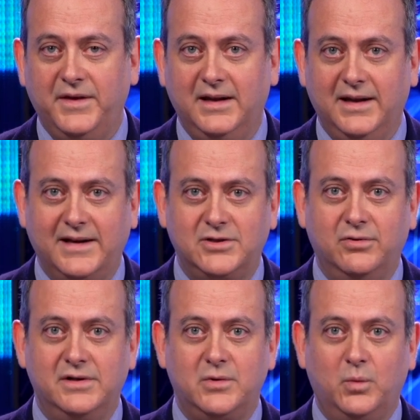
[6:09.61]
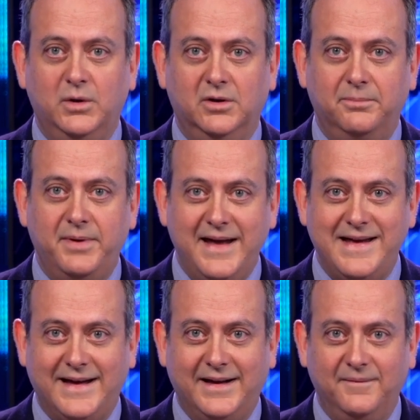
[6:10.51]
the electorate will
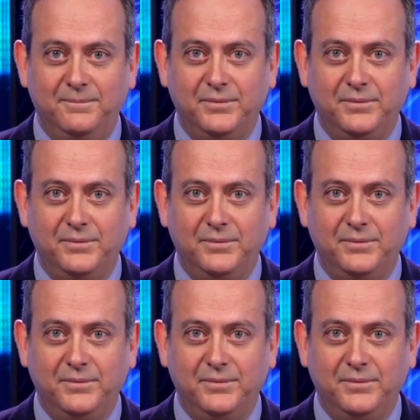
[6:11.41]
bear.